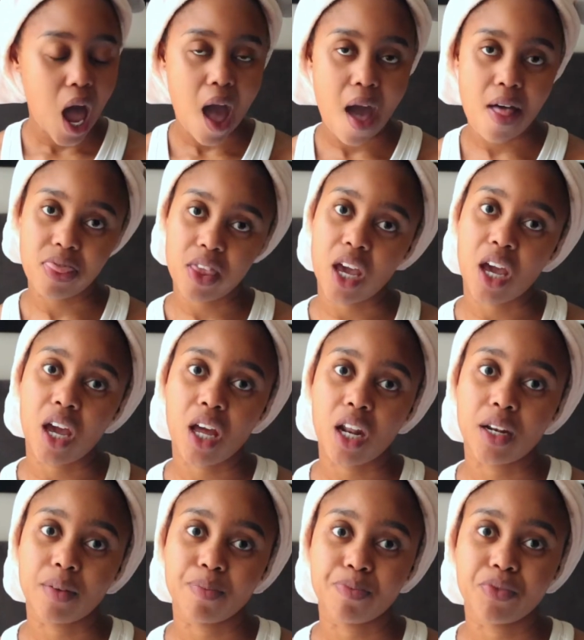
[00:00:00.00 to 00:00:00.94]
and
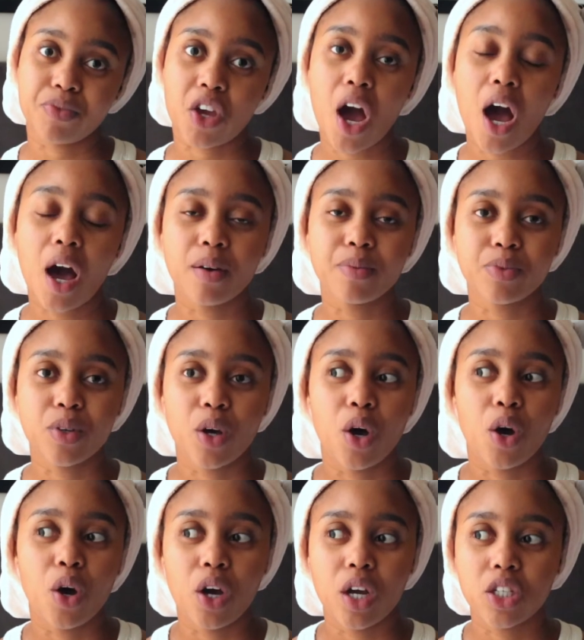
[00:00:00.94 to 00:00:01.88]
then yeah,
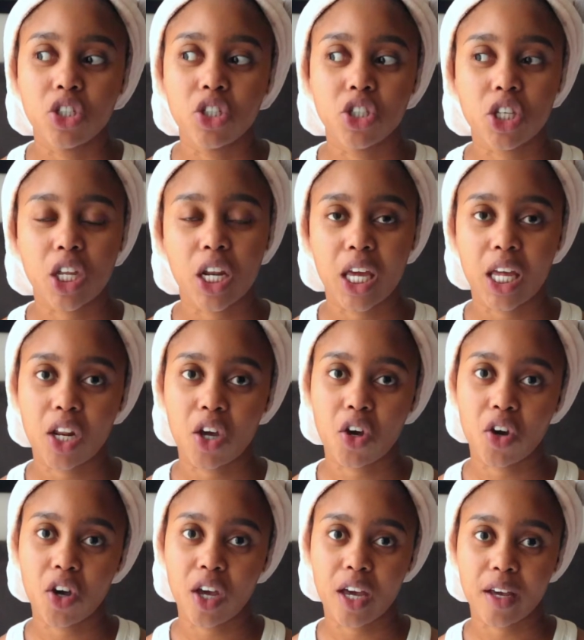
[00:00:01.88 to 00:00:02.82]
just gonna get
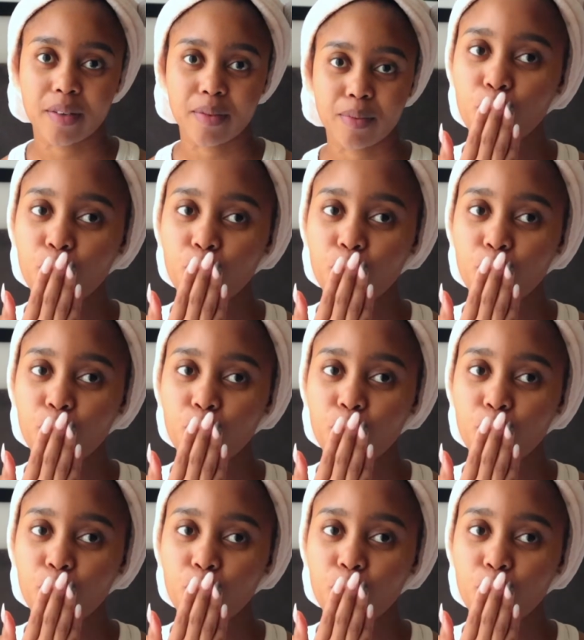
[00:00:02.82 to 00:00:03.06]
going.